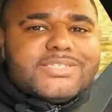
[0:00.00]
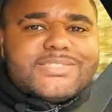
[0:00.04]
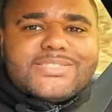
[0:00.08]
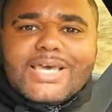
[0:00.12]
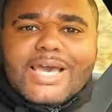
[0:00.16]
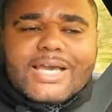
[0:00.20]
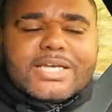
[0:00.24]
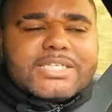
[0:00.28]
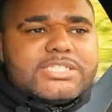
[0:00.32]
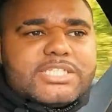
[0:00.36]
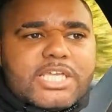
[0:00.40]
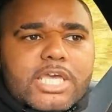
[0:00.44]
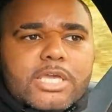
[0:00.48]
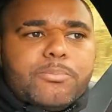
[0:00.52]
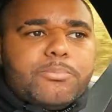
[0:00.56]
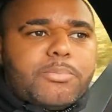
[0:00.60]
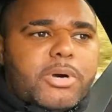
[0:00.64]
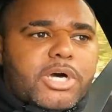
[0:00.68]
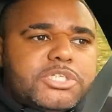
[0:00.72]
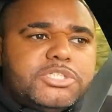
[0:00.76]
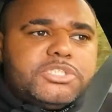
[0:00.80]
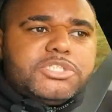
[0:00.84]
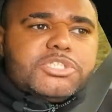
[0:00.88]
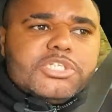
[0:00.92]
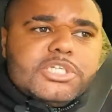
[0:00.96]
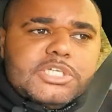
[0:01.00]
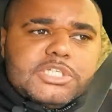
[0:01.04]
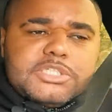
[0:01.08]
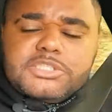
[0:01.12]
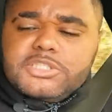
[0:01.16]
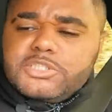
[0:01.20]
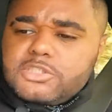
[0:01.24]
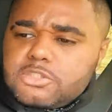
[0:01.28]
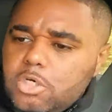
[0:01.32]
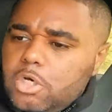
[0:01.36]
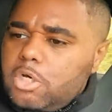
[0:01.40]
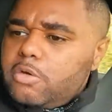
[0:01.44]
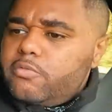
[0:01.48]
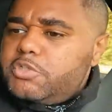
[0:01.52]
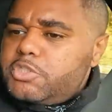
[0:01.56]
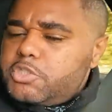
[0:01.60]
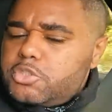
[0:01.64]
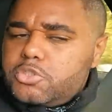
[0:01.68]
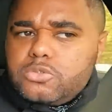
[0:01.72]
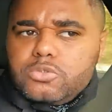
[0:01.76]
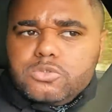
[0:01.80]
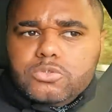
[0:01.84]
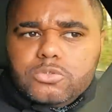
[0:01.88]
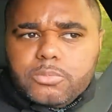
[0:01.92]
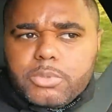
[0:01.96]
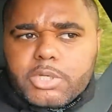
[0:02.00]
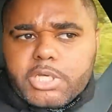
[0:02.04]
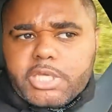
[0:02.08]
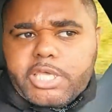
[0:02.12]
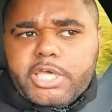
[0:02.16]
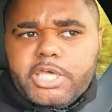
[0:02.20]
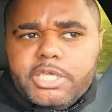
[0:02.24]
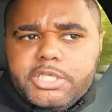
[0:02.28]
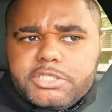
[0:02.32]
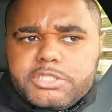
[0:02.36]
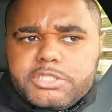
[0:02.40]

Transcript: Exact same punchiness. This car is tuned by